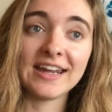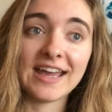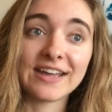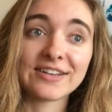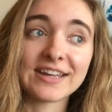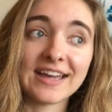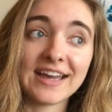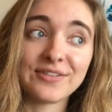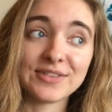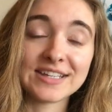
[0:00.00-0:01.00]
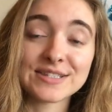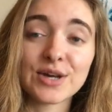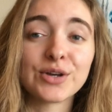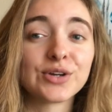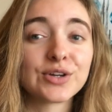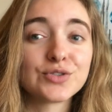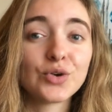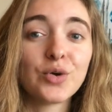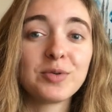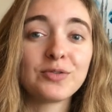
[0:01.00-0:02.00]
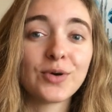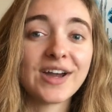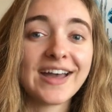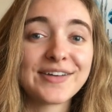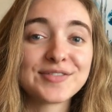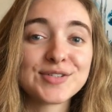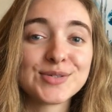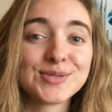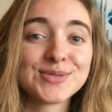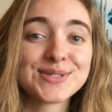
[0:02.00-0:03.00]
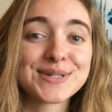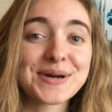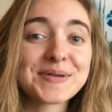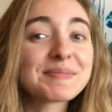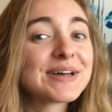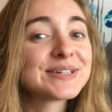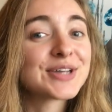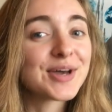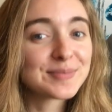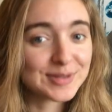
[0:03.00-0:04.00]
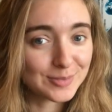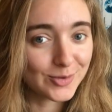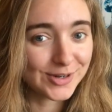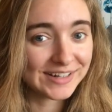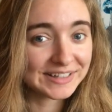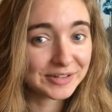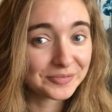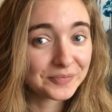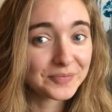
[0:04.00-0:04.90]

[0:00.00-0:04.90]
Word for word: and act like I have things under control before I have to start my job in the morning.